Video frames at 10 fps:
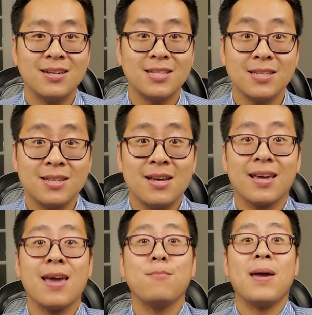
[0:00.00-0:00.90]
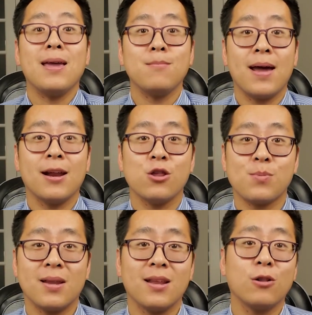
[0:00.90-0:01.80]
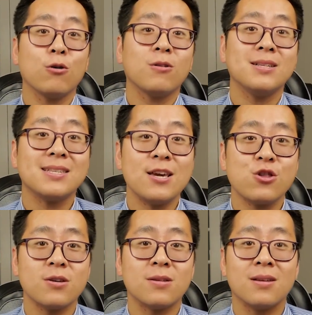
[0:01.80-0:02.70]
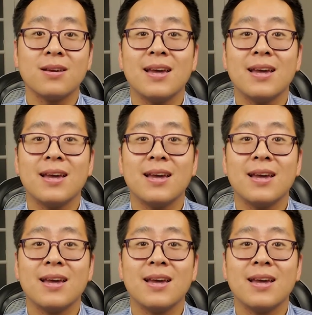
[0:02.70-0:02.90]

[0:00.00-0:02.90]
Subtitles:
to campaign management and localization,